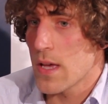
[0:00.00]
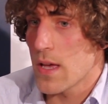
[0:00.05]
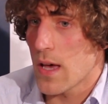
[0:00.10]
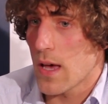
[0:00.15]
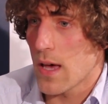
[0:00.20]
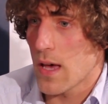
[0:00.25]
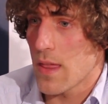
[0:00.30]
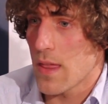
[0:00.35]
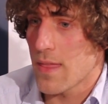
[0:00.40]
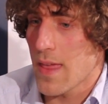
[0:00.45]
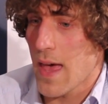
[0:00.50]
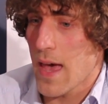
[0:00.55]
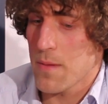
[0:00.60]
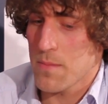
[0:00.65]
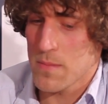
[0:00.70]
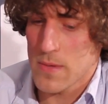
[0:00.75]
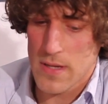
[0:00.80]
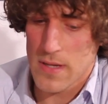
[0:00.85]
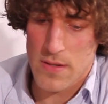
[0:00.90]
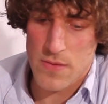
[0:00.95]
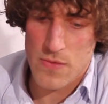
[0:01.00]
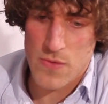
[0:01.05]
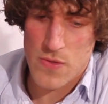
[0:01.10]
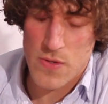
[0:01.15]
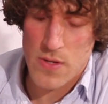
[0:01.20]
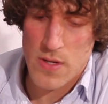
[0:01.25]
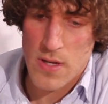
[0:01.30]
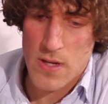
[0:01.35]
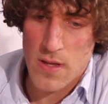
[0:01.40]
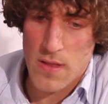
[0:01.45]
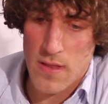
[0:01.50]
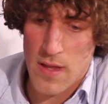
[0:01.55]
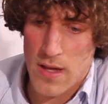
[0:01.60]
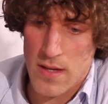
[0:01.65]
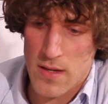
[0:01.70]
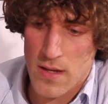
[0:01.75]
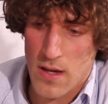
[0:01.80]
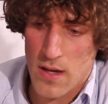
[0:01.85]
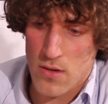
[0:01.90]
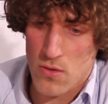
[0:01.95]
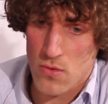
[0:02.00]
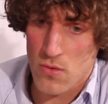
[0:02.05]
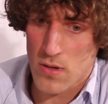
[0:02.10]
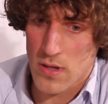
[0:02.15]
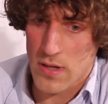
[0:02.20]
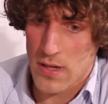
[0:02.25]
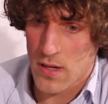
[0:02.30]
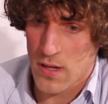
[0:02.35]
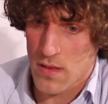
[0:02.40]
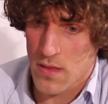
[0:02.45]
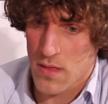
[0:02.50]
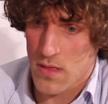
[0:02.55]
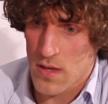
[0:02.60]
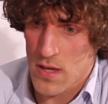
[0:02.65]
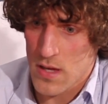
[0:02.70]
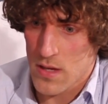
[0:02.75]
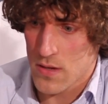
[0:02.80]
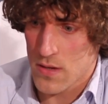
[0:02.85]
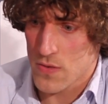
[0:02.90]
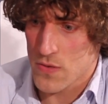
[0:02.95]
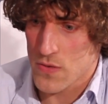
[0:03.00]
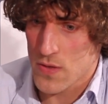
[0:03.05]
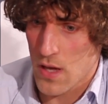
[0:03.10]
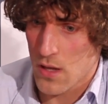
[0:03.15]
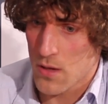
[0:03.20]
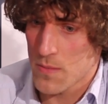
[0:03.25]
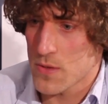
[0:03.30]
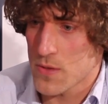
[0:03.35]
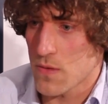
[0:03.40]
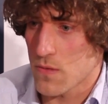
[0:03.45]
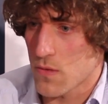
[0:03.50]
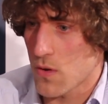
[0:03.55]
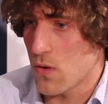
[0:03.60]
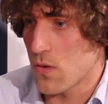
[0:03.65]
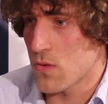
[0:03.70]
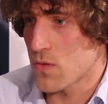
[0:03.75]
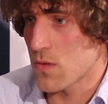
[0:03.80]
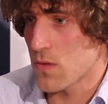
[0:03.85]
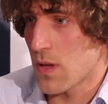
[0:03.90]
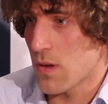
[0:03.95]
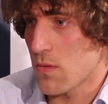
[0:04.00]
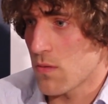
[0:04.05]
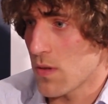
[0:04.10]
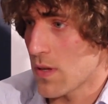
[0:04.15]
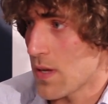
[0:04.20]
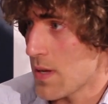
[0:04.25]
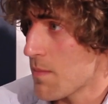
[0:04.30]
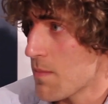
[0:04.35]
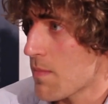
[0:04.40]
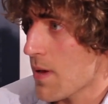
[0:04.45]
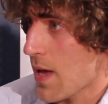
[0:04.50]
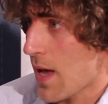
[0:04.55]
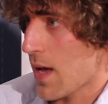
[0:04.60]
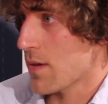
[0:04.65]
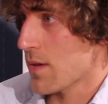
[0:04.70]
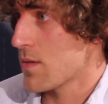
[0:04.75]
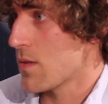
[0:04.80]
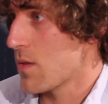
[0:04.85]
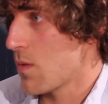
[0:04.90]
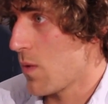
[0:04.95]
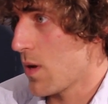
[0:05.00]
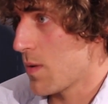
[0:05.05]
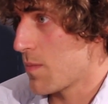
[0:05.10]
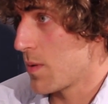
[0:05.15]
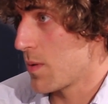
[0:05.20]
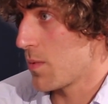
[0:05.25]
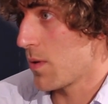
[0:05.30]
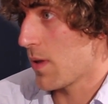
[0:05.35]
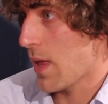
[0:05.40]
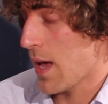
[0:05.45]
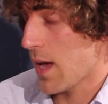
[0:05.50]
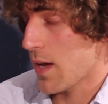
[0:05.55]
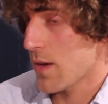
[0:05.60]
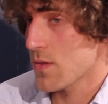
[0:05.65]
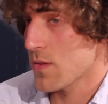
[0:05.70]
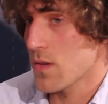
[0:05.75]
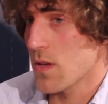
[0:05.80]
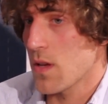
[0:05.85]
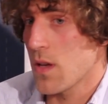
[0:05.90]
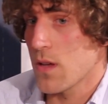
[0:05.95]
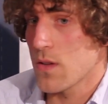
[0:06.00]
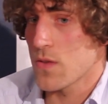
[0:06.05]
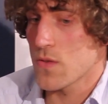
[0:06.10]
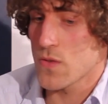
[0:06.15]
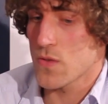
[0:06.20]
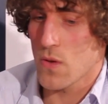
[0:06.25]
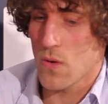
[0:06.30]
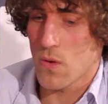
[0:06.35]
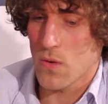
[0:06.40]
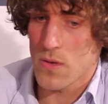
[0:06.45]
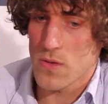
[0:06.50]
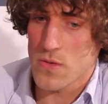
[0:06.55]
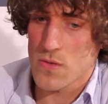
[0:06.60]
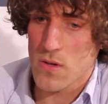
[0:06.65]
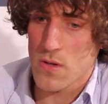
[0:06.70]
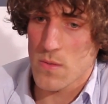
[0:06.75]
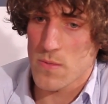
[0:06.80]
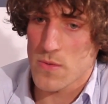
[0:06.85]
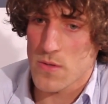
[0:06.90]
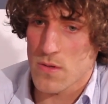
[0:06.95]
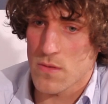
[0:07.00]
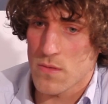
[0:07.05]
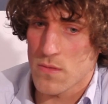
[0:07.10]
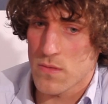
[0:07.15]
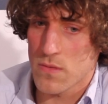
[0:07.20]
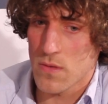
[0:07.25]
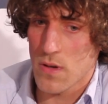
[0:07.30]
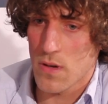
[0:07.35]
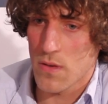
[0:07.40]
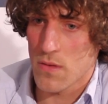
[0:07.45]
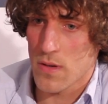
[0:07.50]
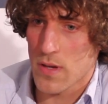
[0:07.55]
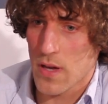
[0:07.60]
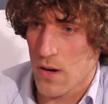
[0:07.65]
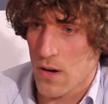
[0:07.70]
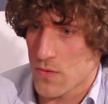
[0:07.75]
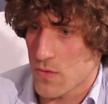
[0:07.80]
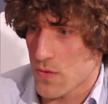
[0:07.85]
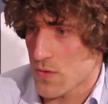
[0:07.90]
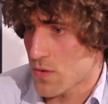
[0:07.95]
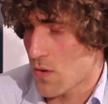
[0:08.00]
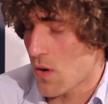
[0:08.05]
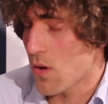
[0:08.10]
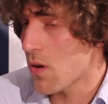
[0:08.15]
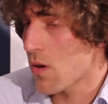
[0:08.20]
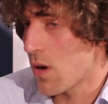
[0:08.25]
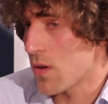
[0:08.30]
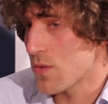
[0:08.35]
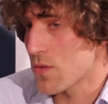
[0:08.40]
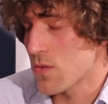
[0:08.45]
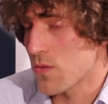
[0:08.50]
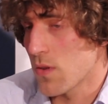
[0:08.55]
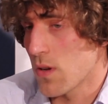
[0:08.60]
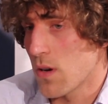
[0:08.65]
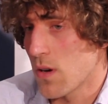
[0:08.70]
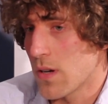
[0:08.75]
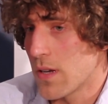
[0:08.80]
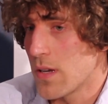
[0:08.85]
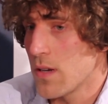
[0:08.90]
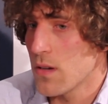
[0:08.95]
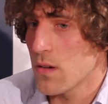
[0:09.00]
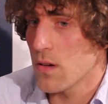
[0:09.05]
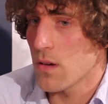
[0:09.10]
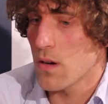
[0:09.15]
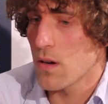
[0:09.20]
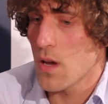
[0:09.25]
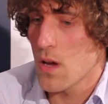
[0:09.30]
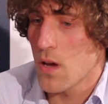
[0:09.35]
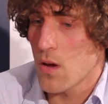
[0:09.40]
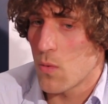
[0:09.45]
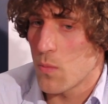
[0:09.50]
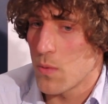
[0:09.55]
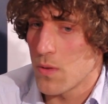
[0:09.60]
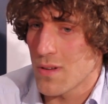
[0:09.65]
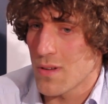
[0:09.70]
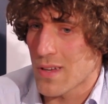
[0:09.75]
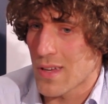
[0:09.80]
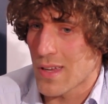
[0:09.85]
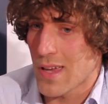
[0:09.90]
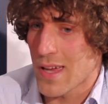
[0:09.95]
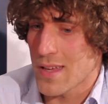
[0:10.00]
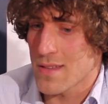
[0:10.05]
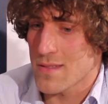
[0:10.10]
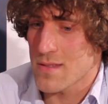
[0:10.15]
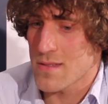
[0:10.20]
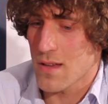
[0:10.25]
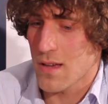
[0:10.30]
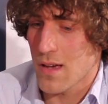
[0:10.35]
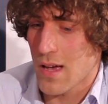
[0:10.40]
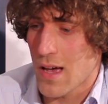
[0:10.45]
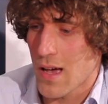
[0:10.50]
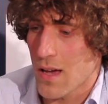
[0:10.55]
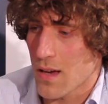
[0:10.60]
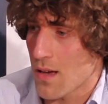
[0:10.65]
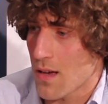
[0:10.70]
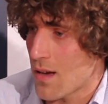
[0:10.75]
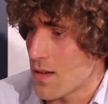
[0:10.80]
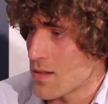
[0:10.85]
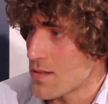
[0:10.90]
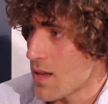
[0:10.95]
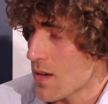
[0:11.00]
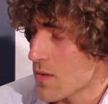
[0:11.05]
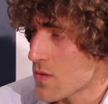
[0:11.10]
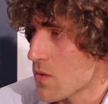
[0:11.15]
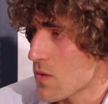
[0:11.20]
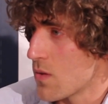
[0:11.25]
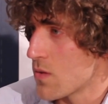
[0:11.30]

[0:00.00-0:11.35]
that means that you're looking at things, elements of culture that really impact the way people act. So in terms of the characteristics I'll concentrate on here, we're looking at high context